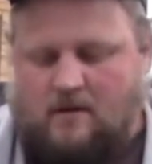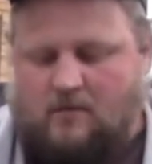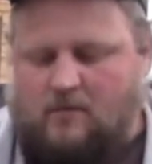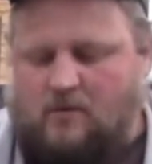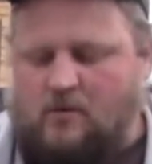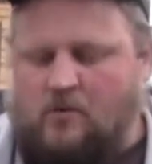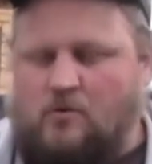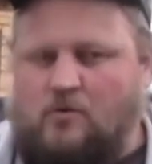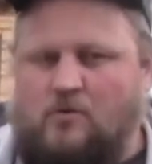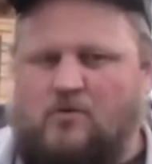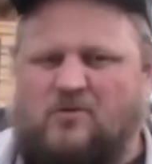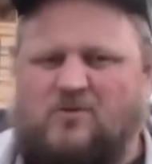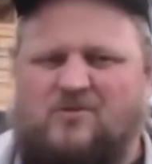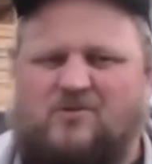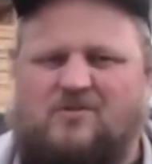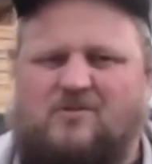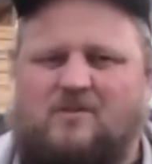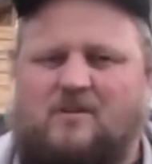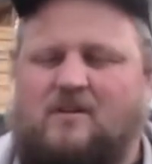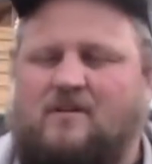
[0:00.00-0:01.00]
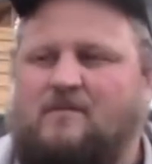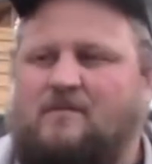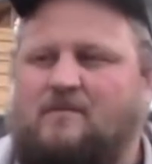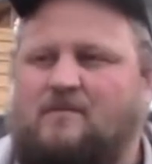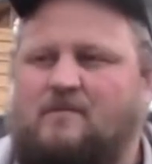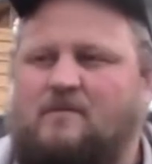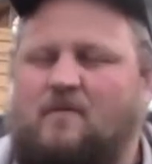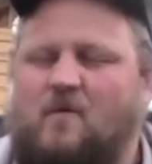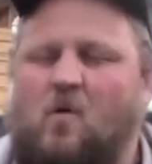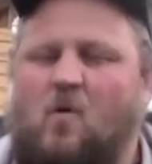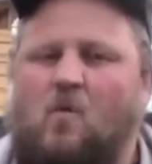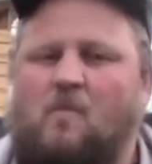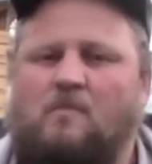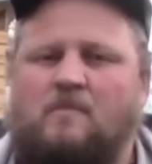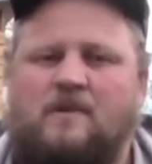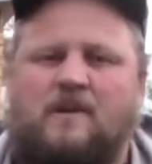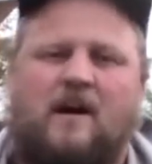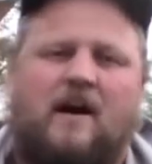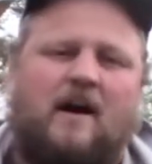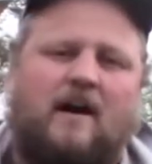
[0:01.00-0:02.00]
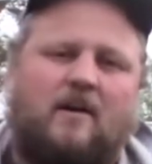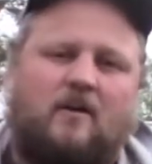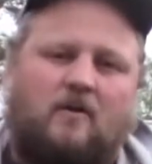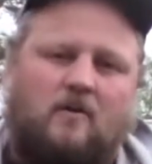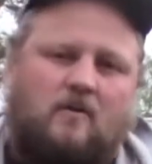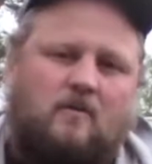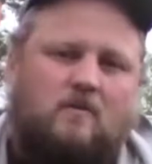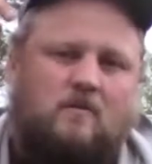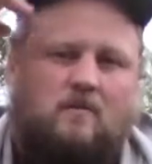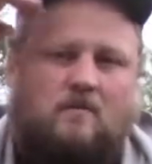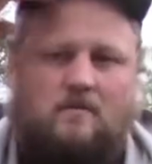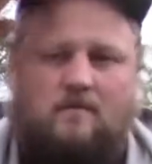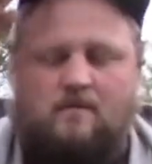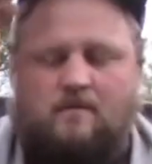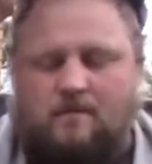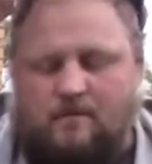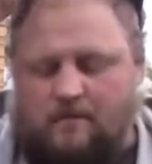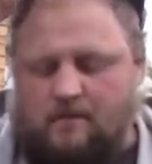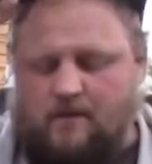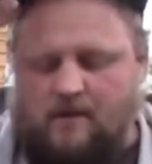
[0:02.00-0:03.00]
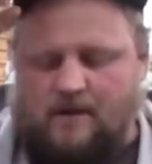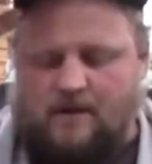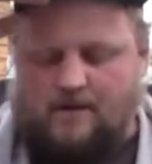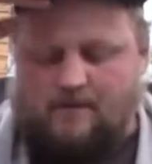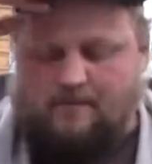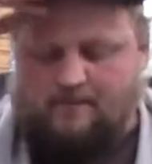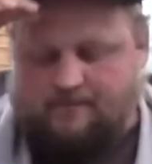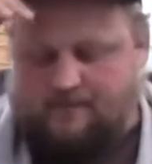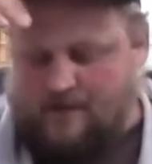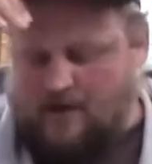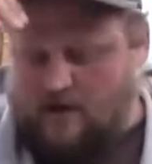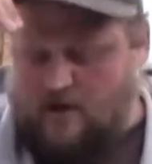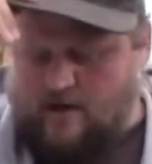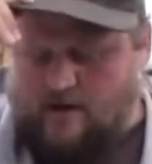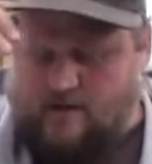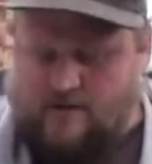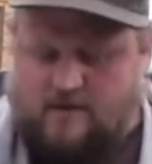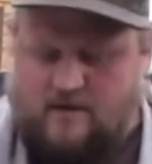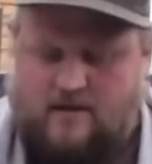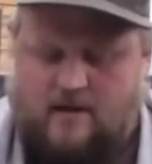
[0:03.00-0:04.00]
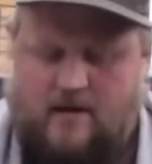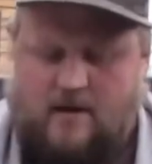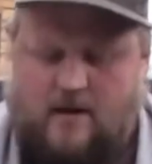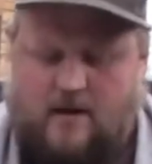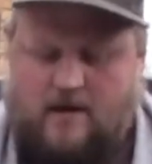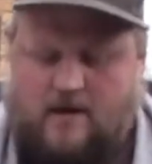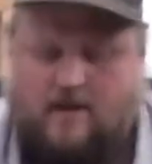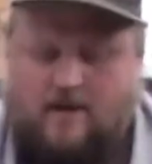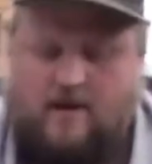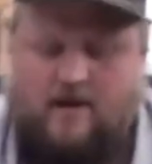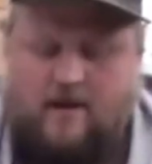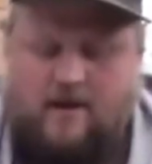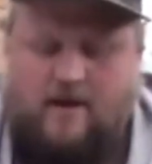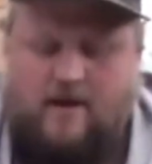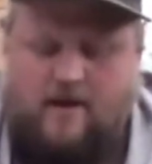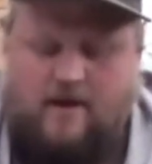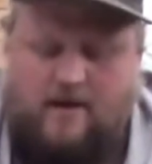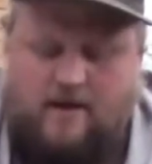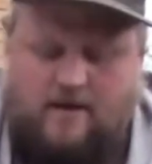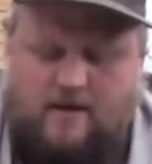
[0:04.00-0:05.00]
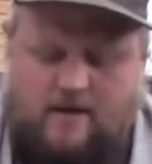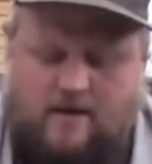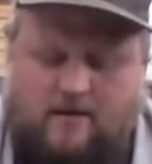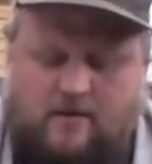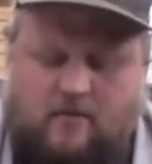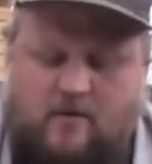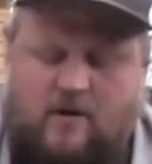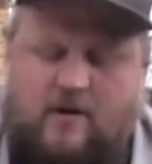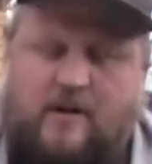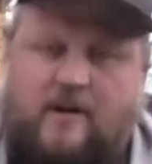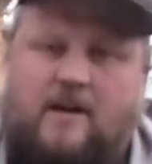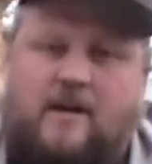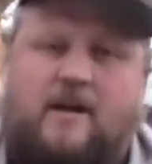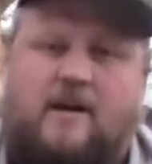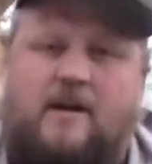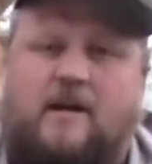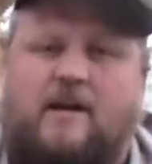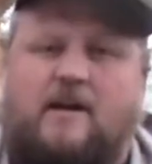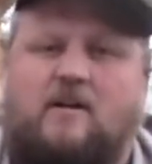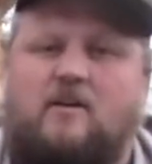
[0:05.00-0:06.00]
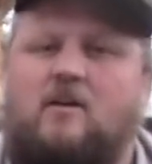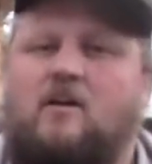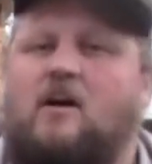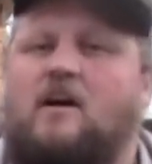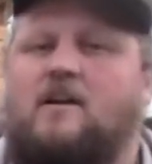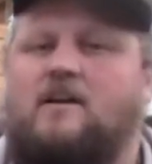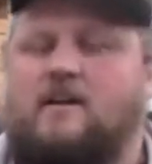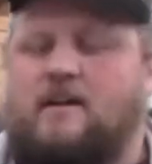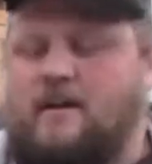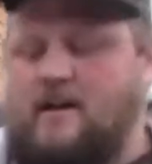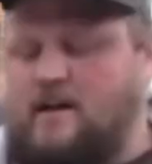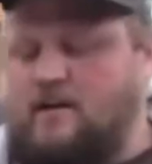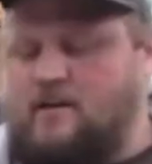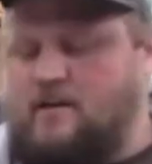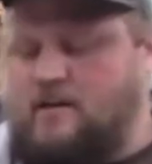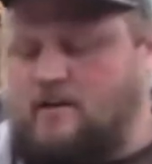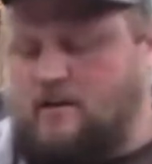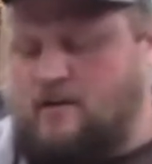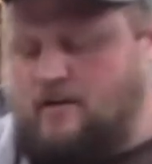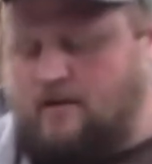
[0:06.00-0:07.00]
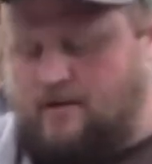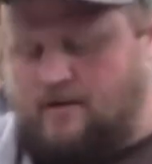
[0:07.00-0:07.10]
one of those foam tile targets where they interlock together.